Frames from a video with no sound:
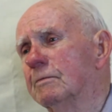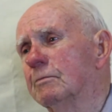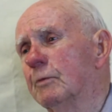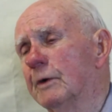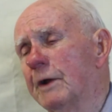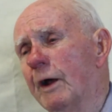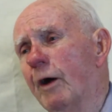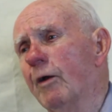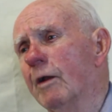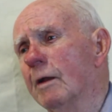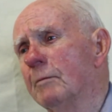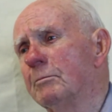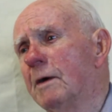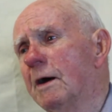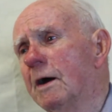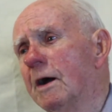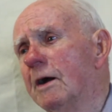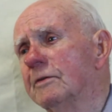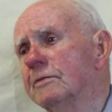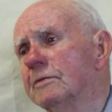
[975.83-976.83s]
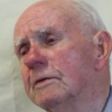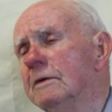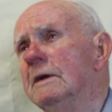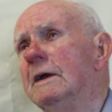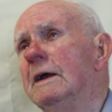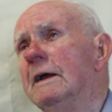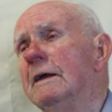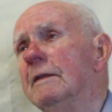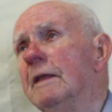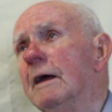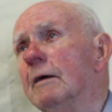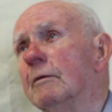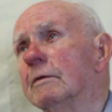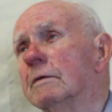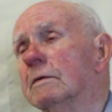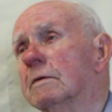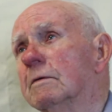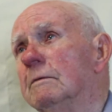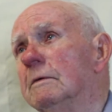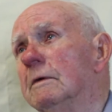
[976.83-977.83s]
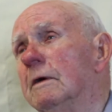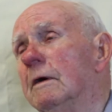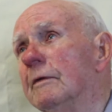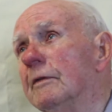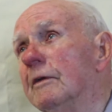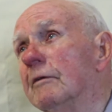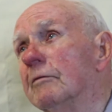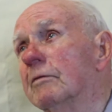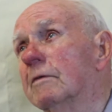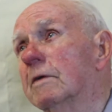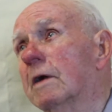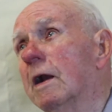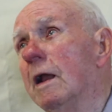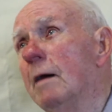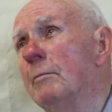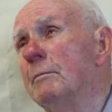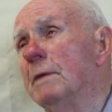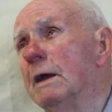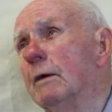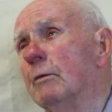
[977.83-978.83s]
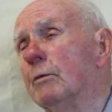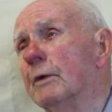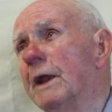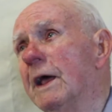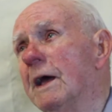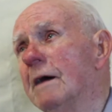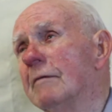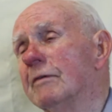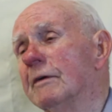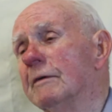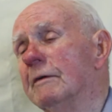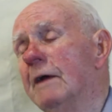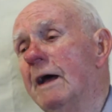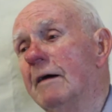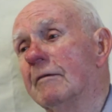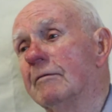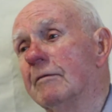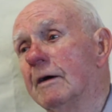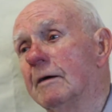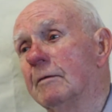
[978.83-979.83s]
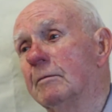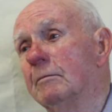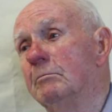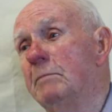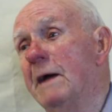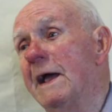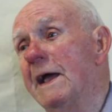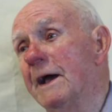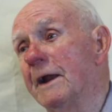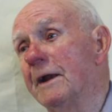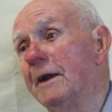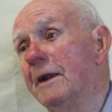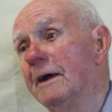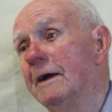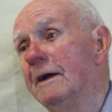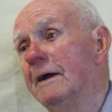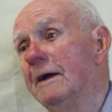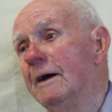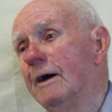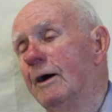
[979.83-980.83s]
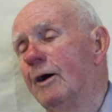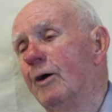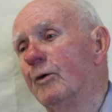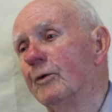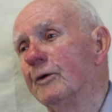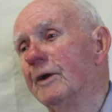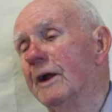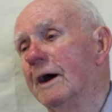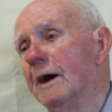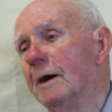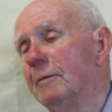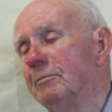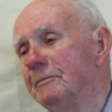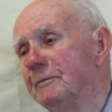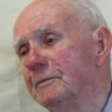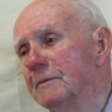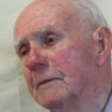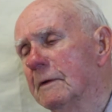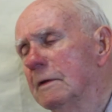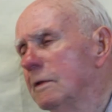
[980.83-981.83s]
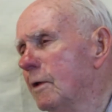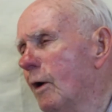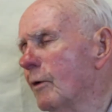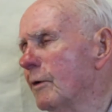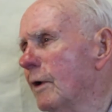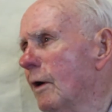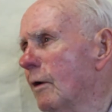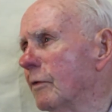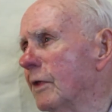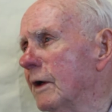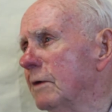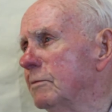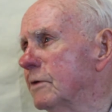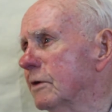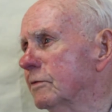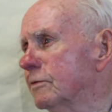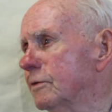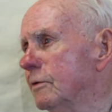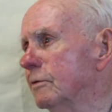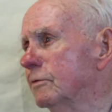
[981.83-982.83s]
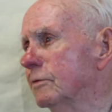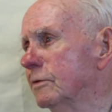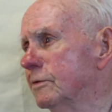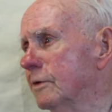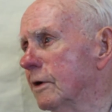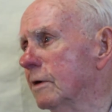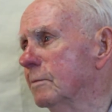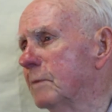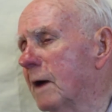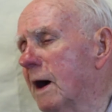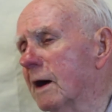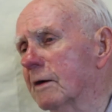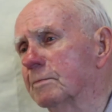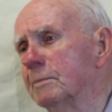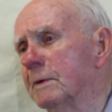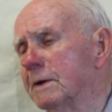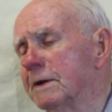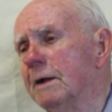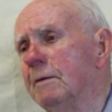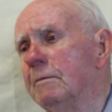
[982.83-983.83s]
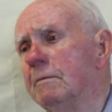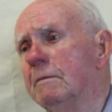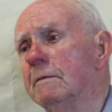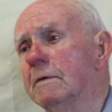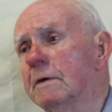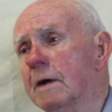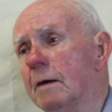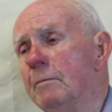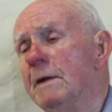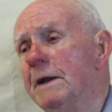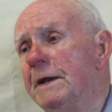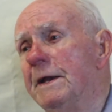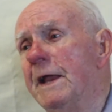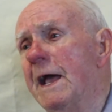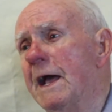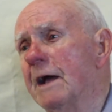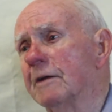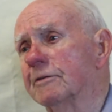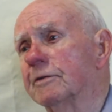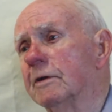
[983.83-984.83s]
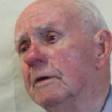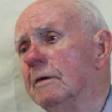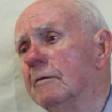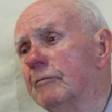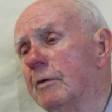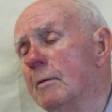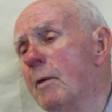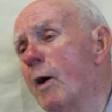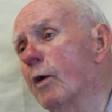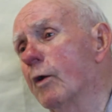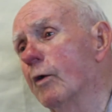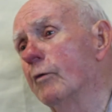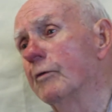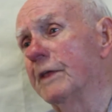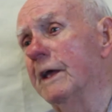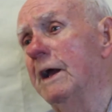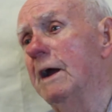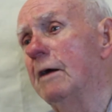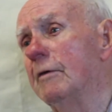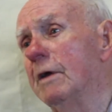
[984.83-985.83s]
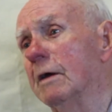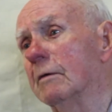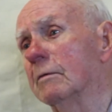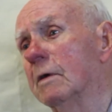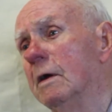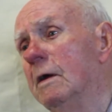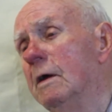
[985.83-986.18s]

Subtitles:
With all the bars, there was, the Columbia would have a band on, no, they just used a jukebox, but they come and dance from all over the area.